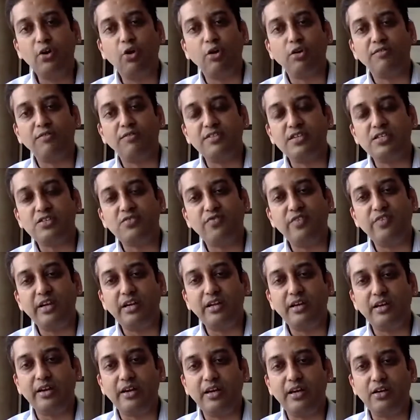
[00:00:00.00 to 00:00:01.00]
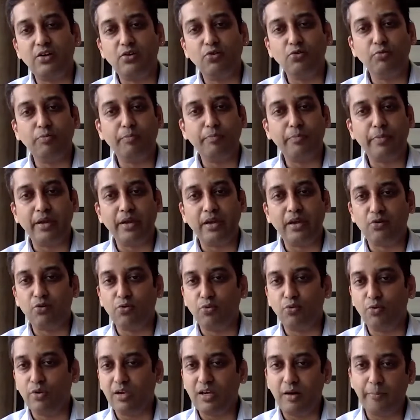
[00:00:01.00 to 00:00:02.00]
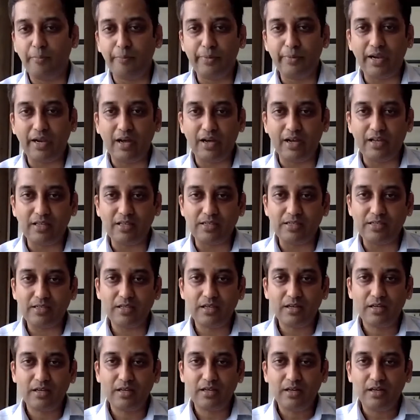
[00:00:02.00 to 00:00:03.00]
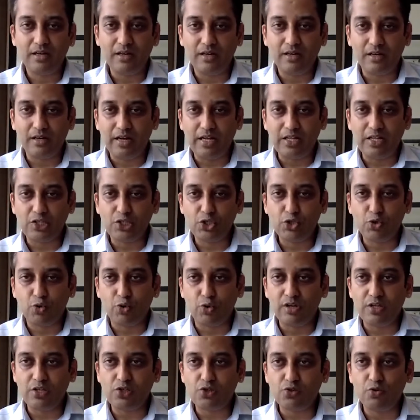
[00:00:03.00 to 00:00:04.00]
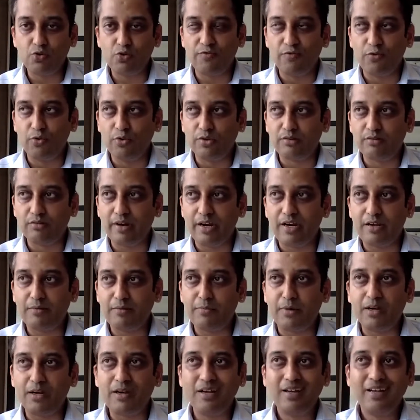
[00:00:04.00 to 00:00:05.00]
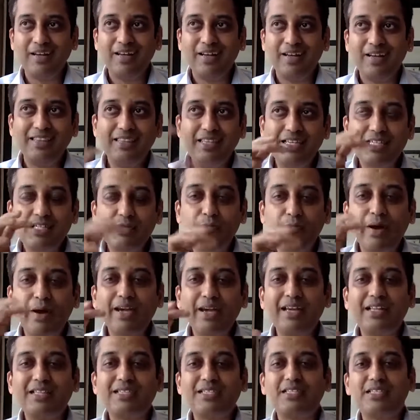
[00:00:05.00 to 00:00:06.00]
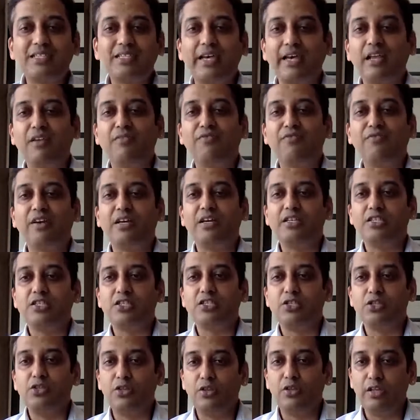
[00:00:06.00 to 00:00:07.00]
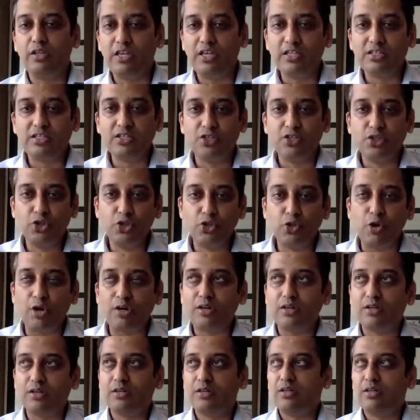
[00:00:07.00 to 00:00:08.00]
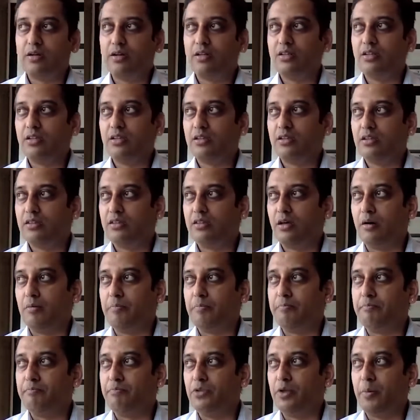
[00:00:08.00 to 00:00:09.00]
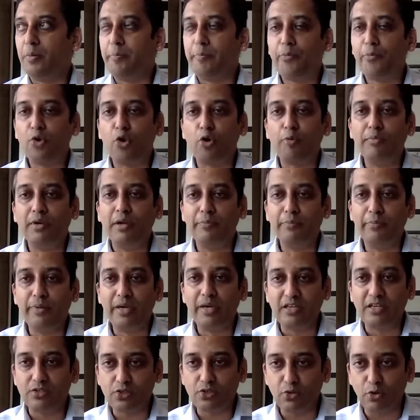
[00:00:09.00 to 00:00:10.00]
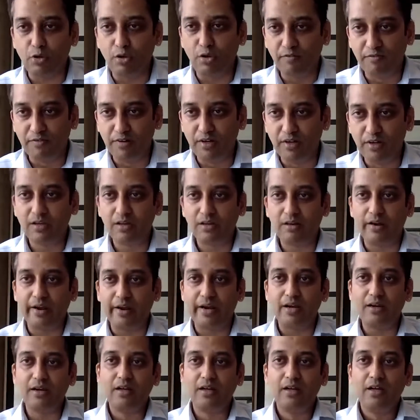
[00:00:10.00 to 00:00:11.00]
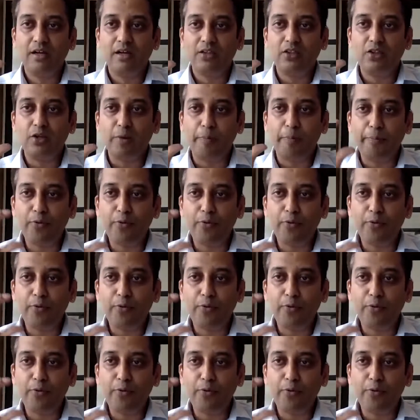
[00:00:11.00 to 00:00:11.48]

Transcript: all of this feeding into payroll, compliance, and so on and so forth, right? But this by itself is not the problem being solved, right? The